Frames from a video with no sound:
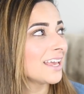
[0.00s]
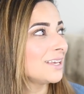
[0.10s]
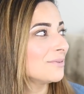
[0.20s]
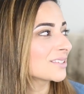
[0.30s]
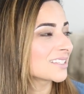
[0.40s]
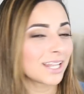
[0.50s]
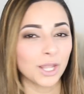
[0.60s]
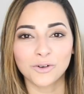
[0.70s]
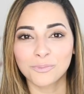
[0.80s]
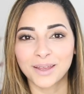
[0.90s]
he was in a
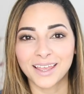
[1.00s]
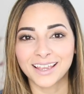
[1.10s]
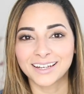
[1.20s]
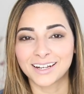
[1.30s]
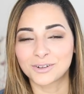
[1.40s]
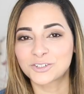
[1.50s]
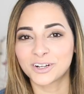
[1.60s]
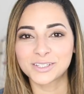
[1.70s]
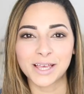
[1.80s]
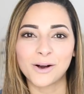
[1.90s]
lot of pain and I was
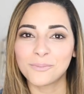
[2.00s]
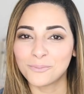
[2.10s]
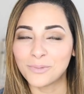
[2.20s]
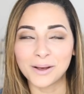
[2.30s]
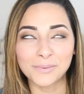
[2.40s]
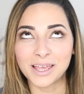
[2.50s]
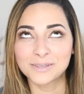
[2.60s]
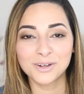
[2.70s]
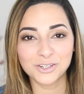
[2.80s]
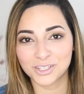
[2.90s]
trying to help
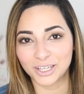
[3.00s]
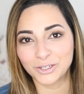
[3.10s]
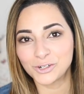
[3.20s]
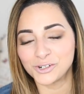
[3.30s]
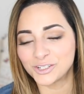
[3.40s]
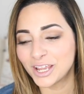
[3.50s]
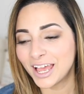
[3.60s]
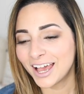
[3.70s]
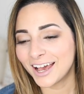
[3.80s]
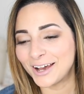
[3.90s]
as much as I could,
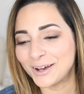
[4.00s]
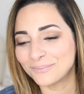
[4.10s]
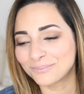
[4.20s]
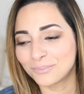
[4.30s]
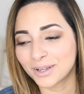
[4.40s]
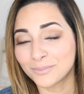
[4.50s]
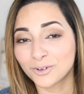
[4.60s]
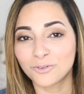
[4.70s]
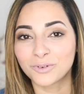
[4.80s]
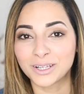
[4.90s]
but I'm
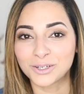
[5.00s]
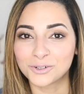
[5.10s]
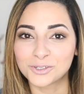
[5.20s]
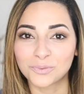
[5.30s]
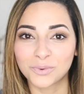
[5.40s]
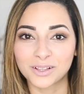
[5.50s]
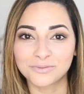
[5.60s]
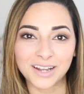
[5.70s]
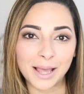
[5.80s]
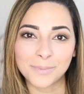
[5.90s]
not really good with
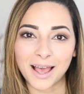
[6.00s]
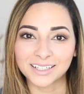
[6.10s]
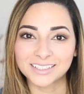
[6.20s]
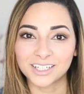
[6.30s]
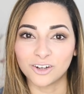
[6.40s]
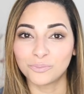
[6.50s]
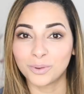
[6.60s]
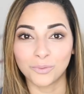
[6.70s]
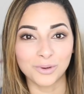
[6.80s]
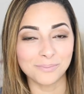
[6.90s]
flat pack stuff.
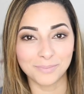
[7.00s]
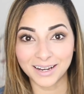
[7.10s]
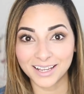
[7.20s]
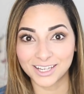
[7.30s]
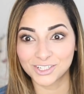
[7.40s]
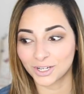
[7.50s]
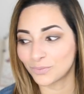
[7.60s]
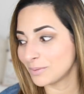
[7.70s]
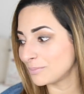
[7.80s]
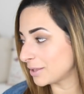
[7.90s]
But we managed
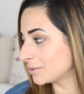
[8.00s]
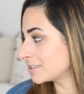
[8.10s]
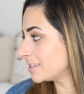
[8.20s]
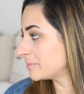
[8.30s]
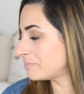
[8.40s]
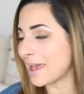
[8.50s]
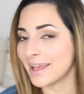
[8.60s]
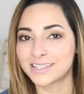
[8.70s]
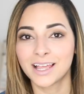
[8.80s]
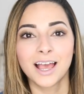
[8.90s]
and we built this
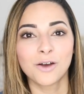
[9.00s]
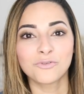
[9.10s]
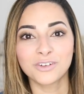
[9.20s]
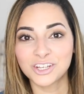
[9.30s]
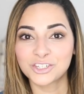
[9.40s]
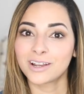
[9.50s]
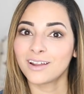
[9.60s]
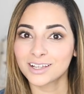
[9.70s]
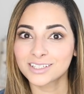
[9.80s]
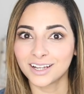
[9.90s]
bed, finished it
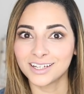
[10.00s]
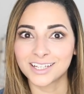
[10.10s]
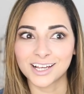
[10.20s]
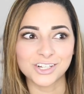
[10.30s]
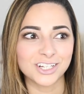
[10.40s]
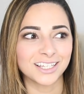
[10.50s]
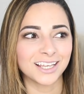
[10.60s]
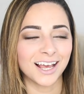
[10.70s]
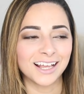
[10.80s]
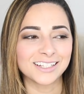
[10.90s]
last night
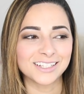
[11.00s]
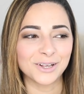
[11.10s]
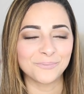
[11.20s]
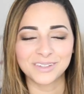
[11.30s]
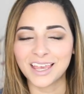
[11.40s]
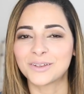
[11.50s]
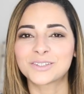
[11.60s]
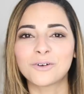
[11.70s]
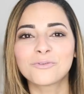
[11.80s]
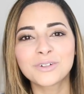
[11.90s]
actually, and yeah,
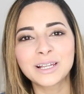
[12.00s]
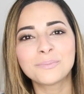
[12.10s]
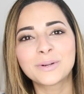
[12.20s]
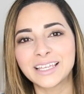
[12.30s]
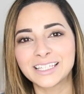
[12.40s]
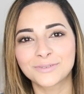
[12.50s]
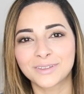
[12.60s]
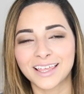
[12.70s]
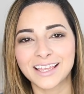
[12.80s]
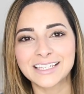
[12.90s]
so I'm really pleased
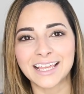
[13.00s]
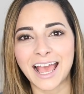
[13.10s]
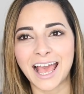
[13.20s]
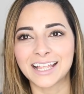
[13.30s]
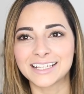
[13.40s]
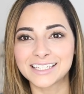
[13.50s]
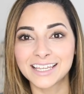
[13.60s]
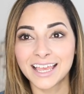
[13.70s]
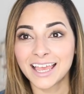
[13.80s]
with it and